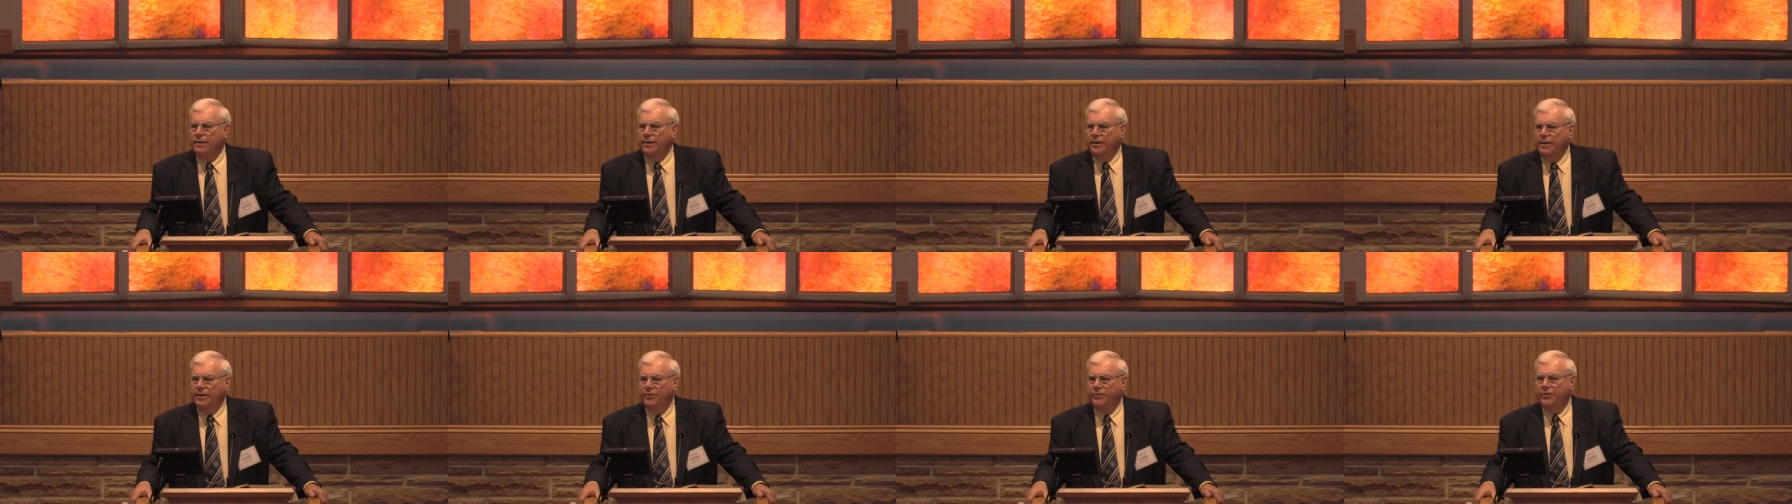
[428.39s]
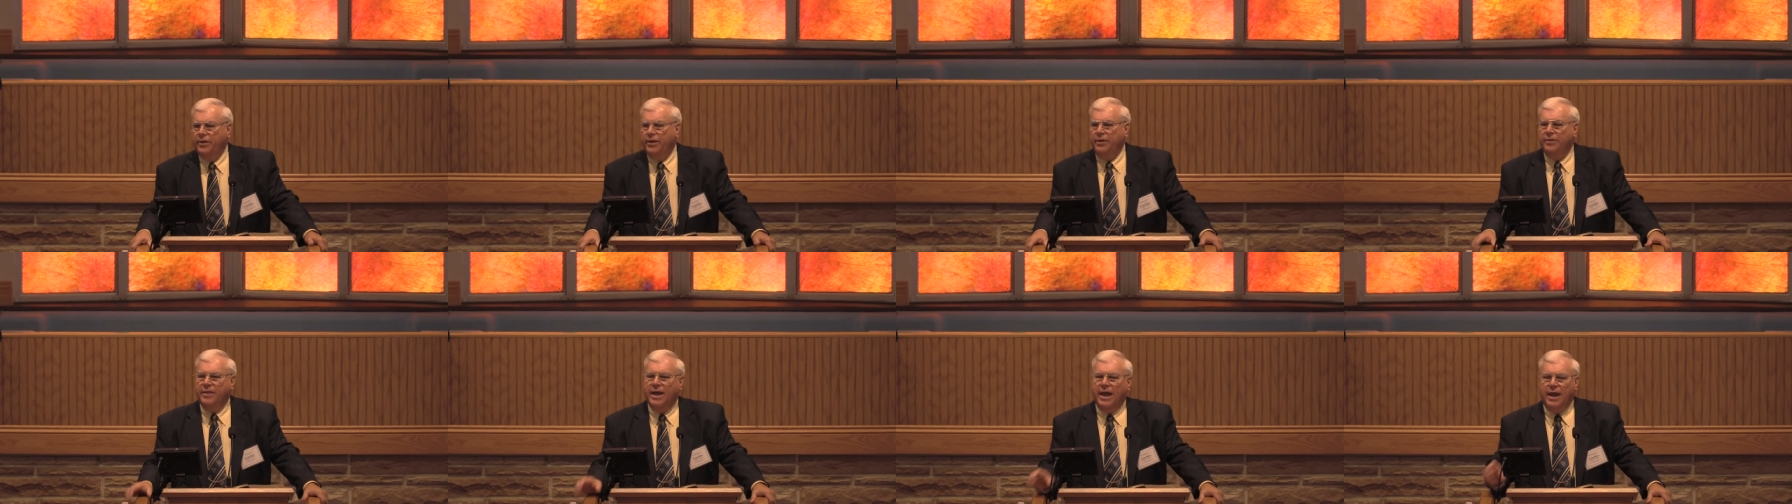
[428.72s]

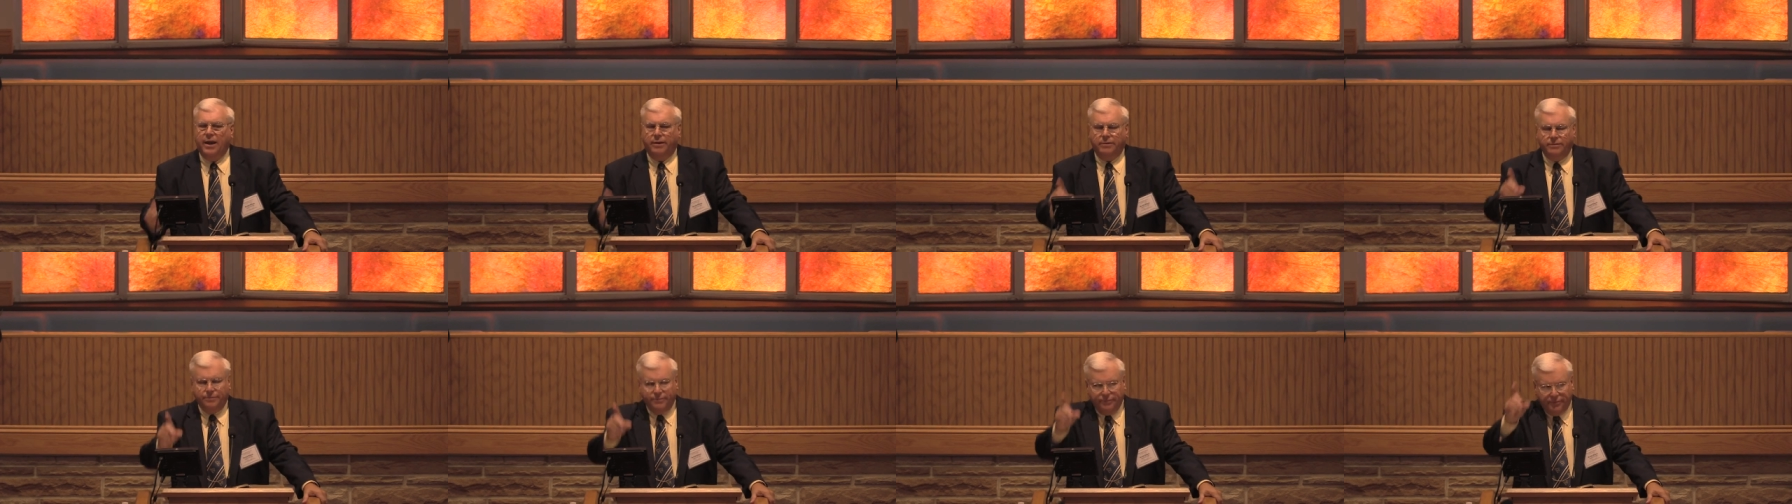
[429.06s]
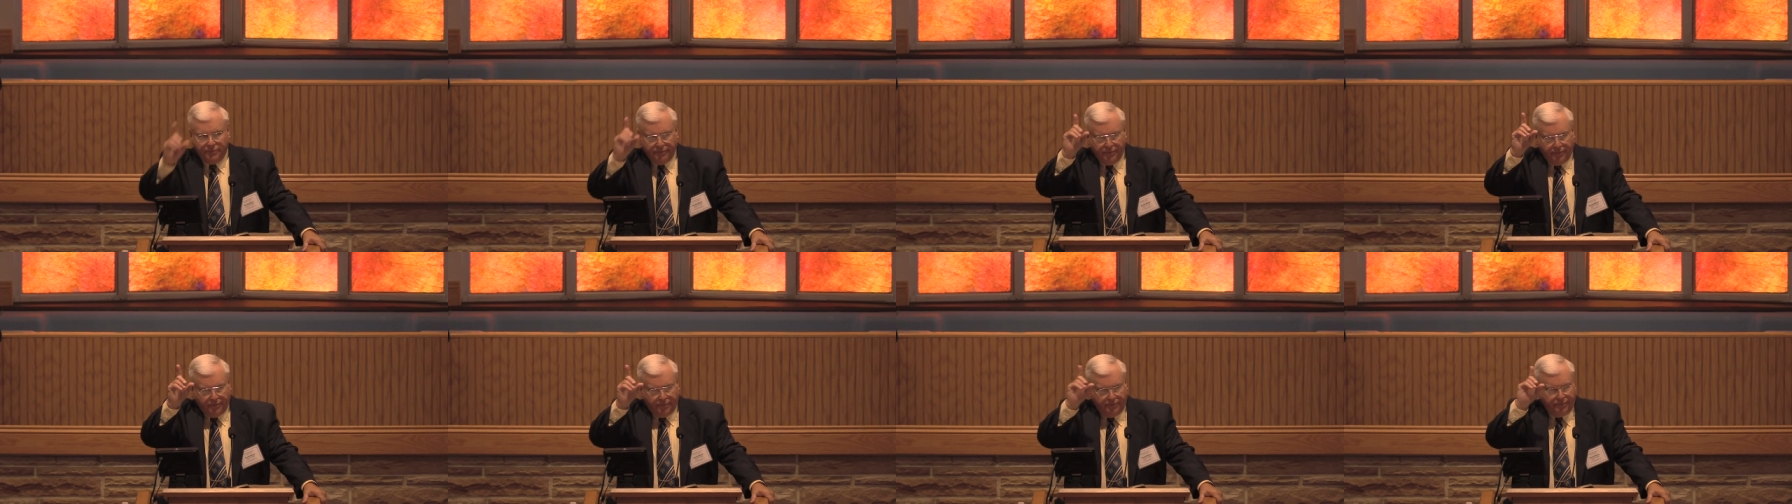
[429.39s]
is in
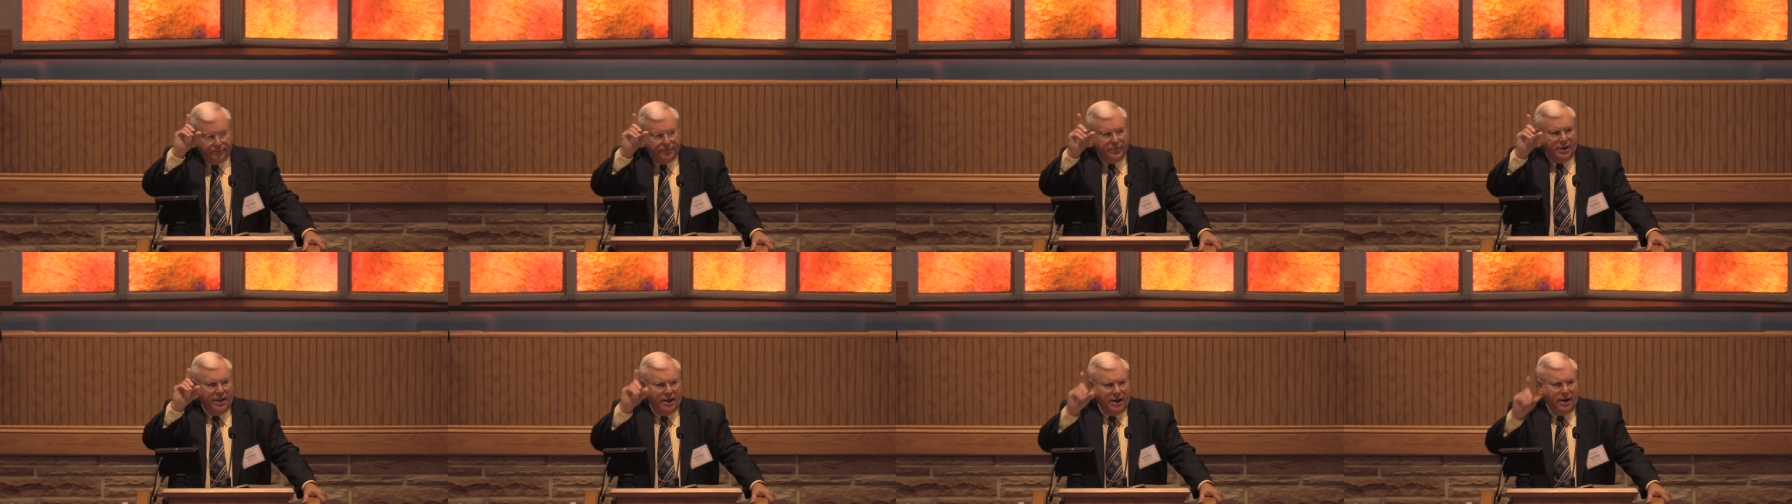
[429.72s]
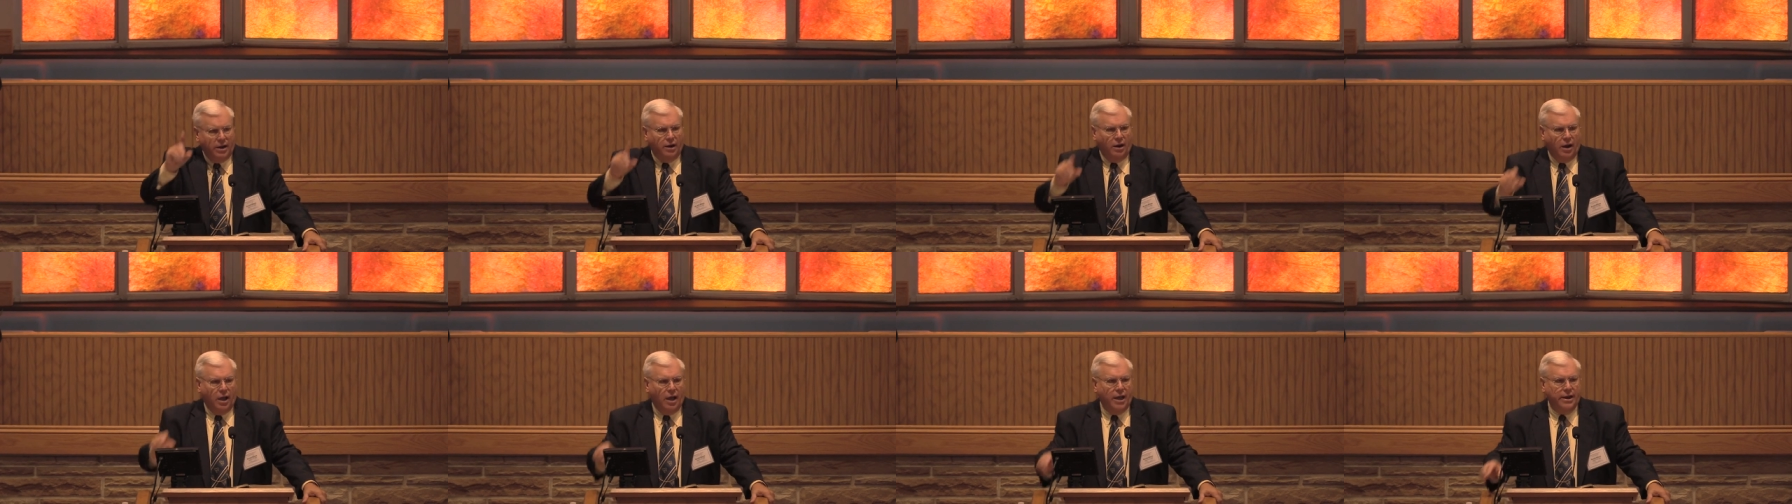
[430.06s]
that
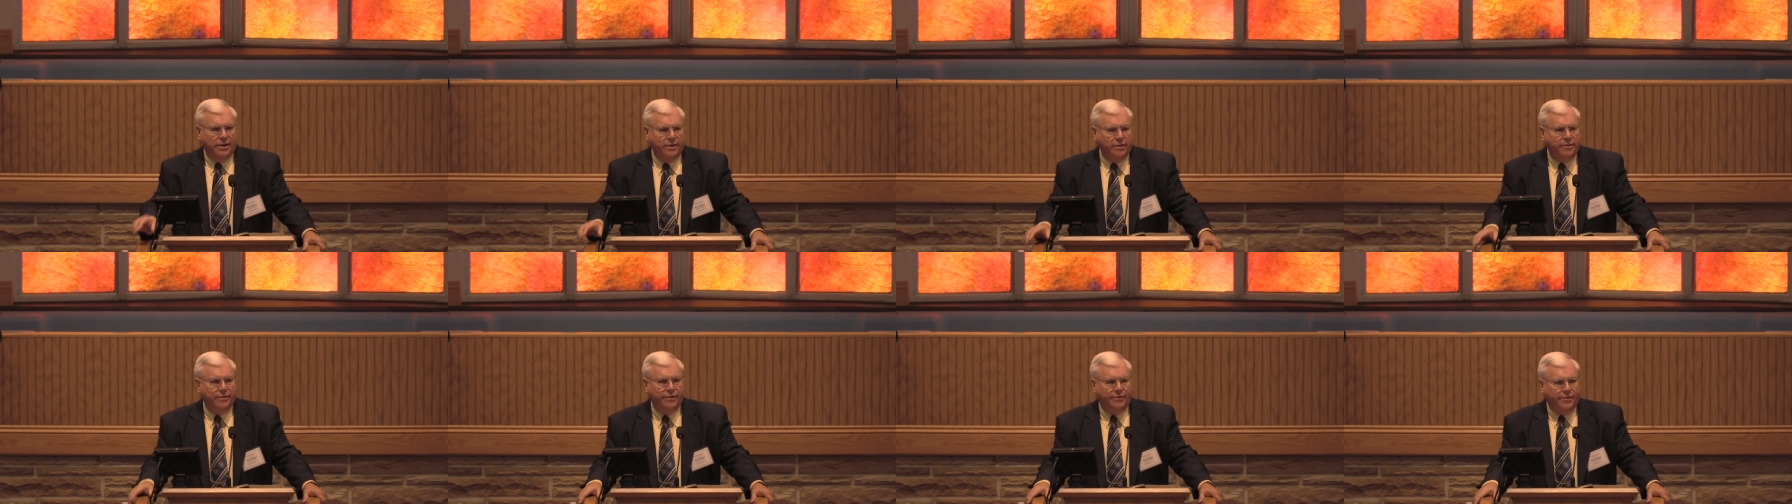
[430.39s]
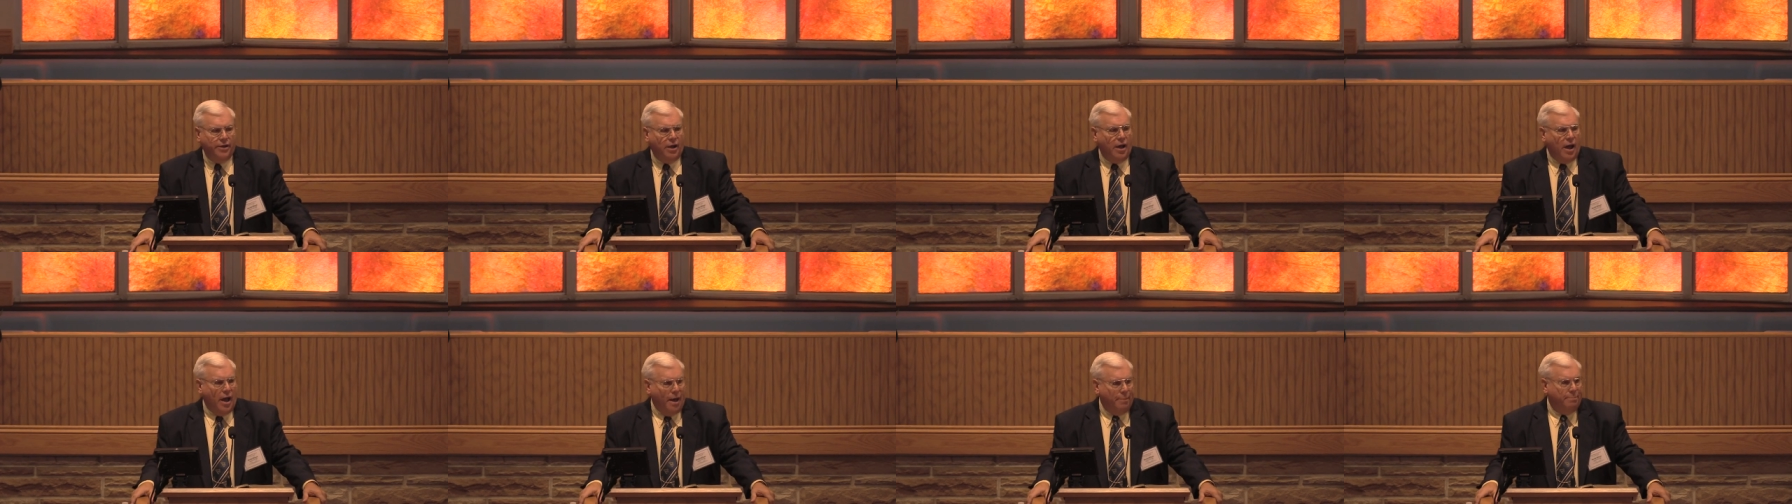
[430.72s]
airline to the
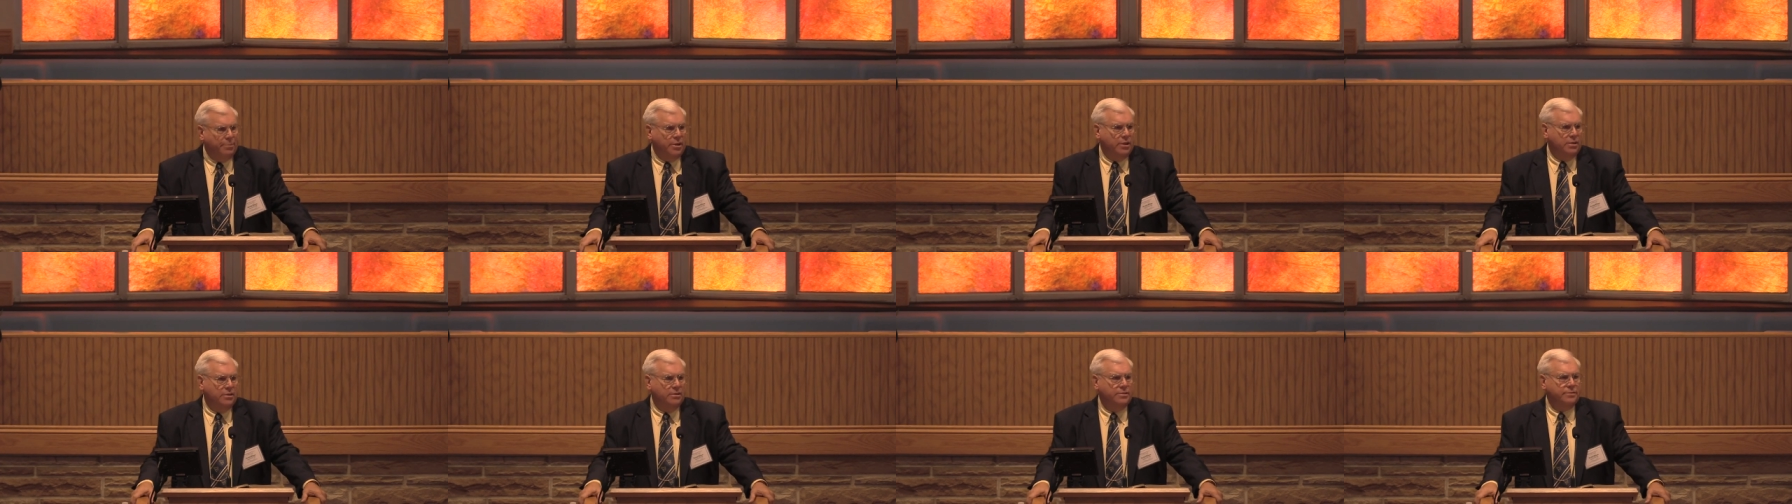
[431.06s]
top